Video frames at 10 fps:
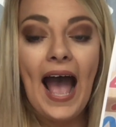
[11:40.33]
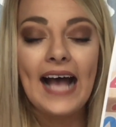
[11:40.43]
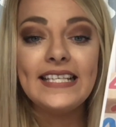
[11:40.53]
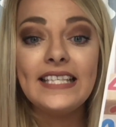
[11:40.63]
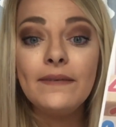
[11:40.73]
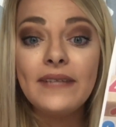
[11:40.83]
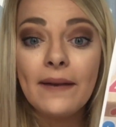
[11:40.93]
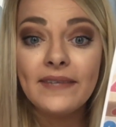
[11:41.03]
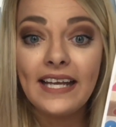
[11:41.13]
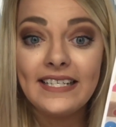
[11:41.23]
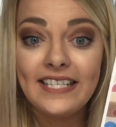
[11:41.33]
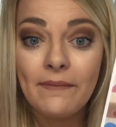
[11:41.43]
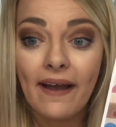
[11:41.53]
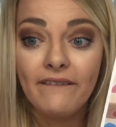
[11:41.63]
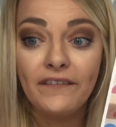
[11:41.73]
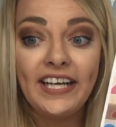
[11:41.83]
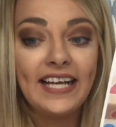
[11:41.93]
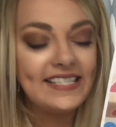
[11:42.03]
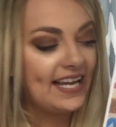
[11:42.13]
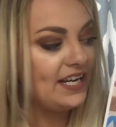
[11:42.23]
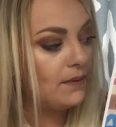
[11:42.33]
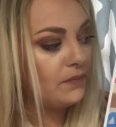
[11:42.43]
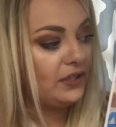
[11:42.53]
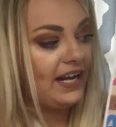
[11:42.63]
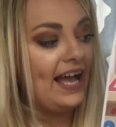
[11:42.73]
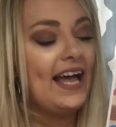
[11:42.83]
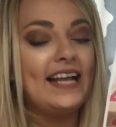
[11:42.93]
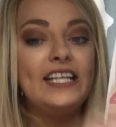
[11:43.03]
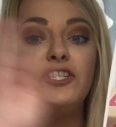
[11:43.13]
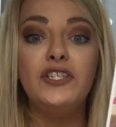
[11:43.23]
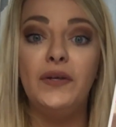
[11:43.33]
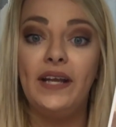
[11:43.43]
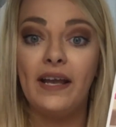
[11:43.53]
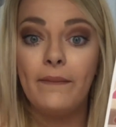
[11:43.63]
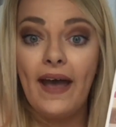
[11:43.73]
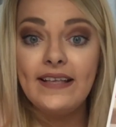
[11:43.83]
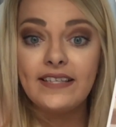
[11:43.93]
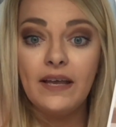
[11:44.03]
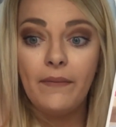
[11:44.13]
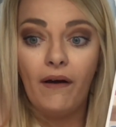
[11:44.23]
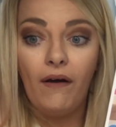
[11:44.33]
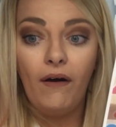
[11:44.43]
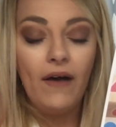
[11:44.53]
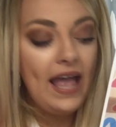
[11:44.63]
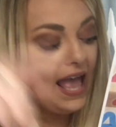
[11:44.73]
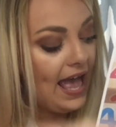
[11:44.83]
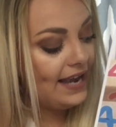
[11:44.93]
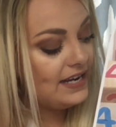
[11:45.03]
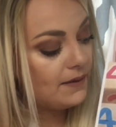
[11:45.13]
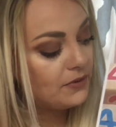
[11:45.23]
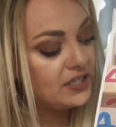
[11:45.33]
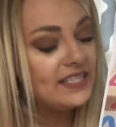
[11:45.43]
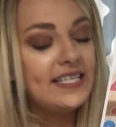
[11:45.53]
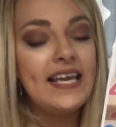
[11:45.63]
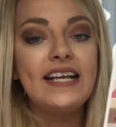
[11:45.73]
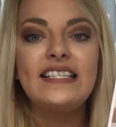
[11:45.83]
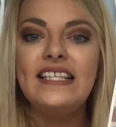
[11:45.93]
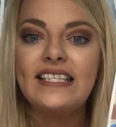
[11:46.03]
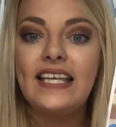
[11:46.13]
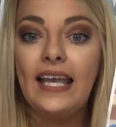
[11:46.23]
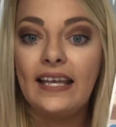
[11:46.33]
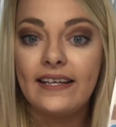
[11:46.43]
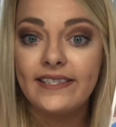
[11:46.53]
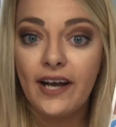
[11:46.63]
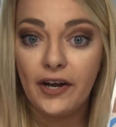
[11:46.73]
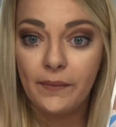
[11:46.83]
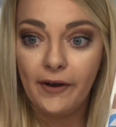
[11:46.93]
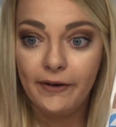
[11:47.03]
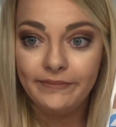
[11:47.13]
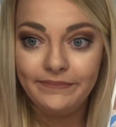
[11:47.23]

I sometimes like to tell my friends that number 9 is shooting a basketball and number 6 is kicking a soccer ball.